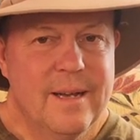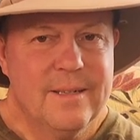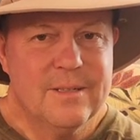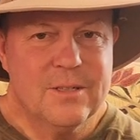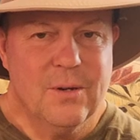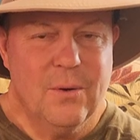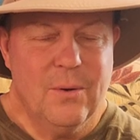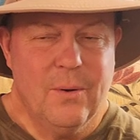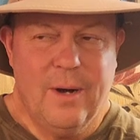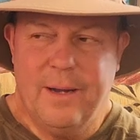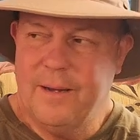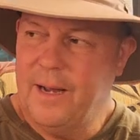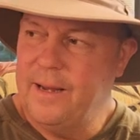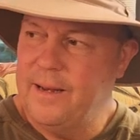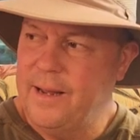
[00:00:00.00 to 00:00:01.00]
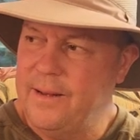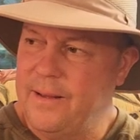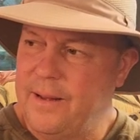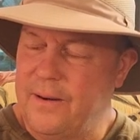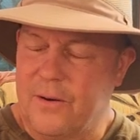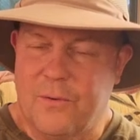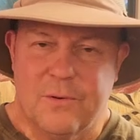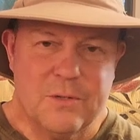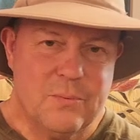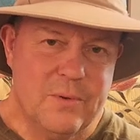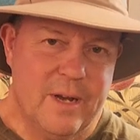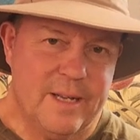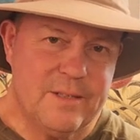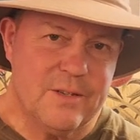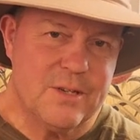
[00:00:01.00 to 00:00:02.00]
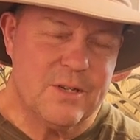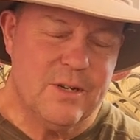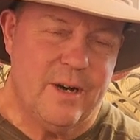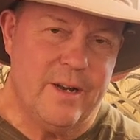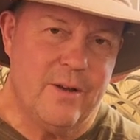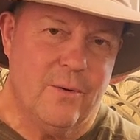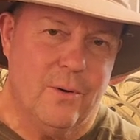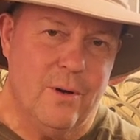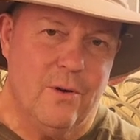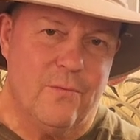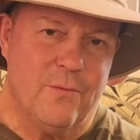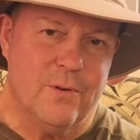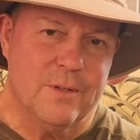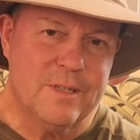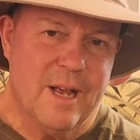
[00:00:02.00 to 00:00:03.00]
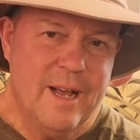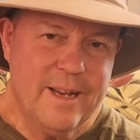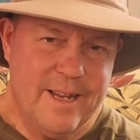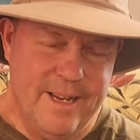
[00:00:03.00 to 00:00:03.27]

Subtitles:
So, and then, of course, we got the Saudi oil fields.